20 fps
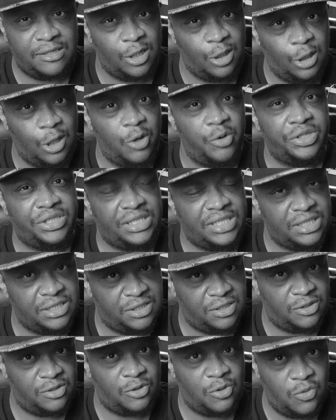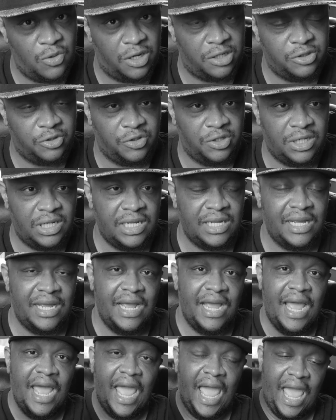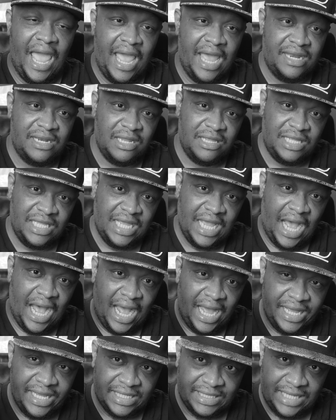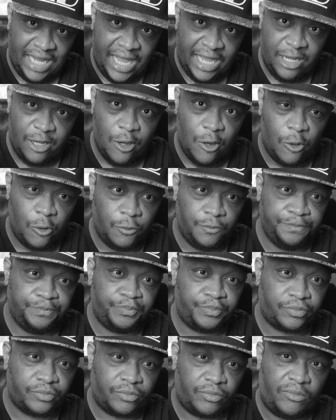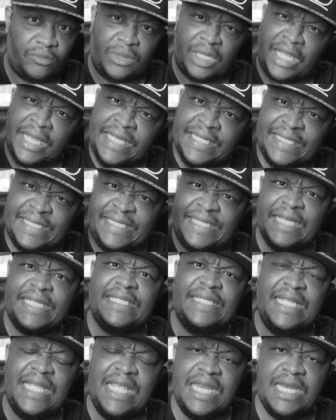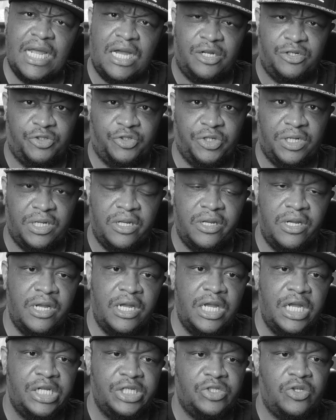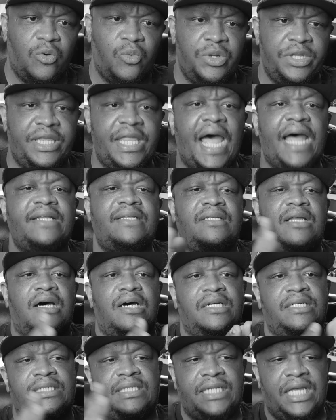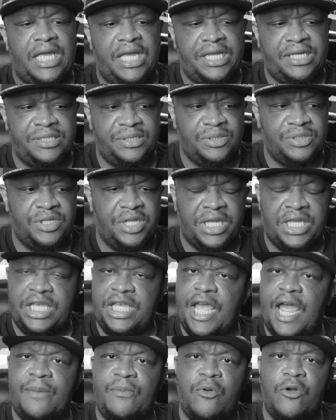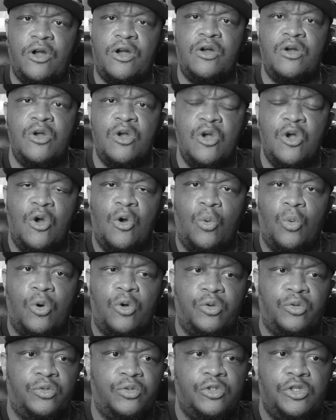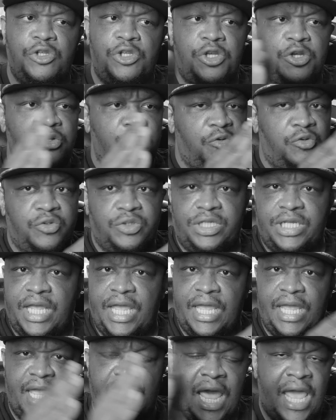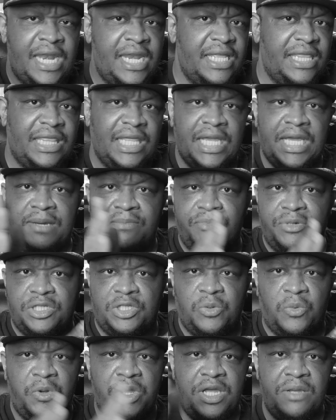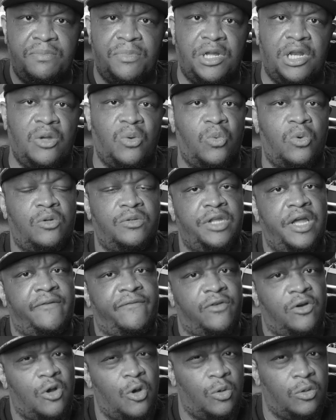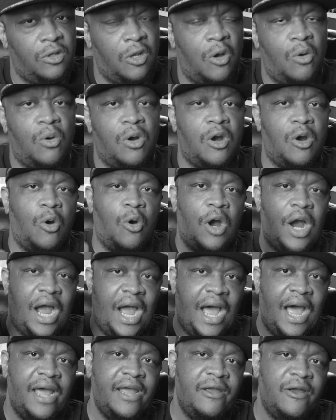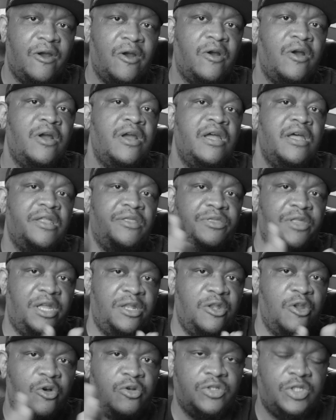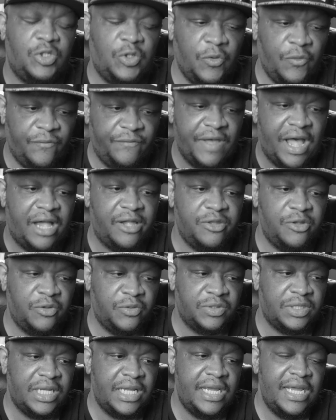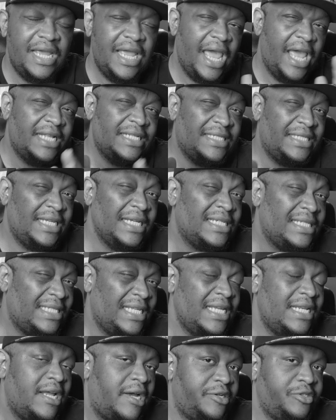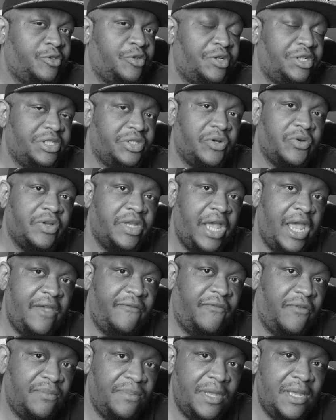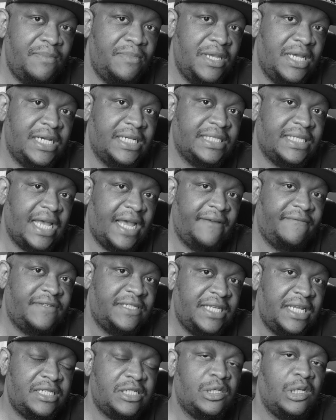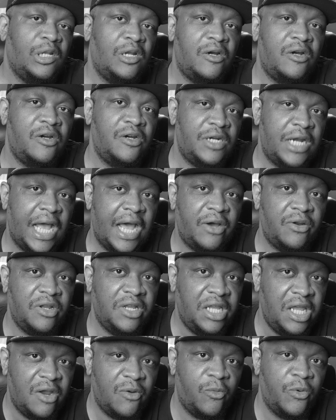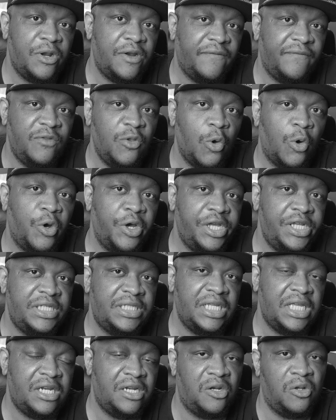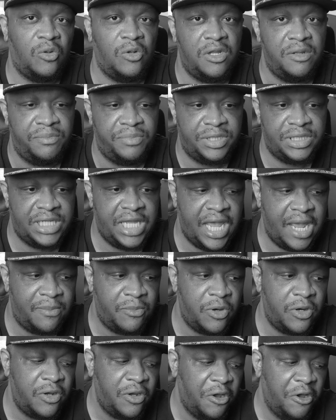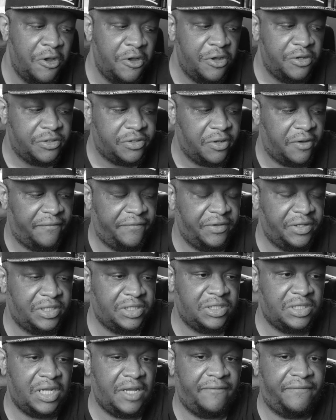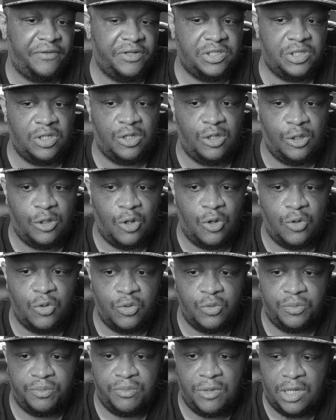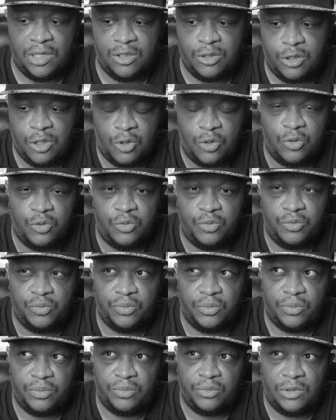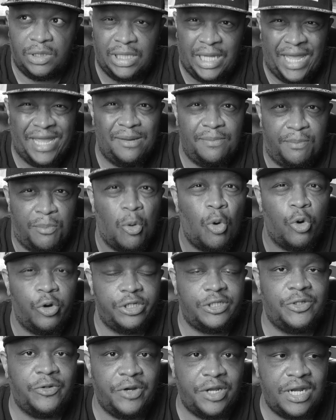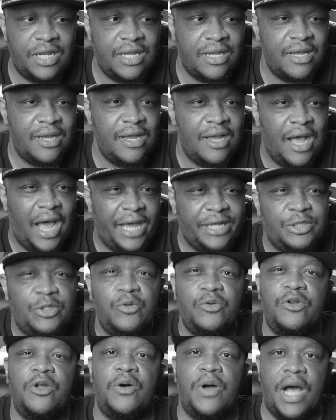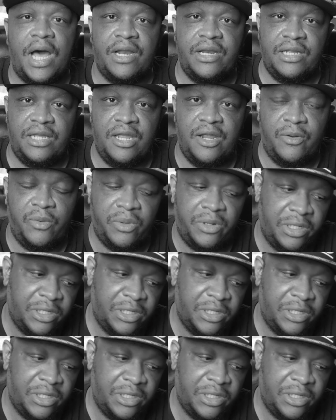the lowest is 200, and the highest I go is 1600. So what that does is the camera will use anything in between, but it will never go lower or higher than those two values. And 1600 is okay for me because I've since learned how to get rid of noise in an Olympus camera. So if it's a low light portrait, I do know how to get rid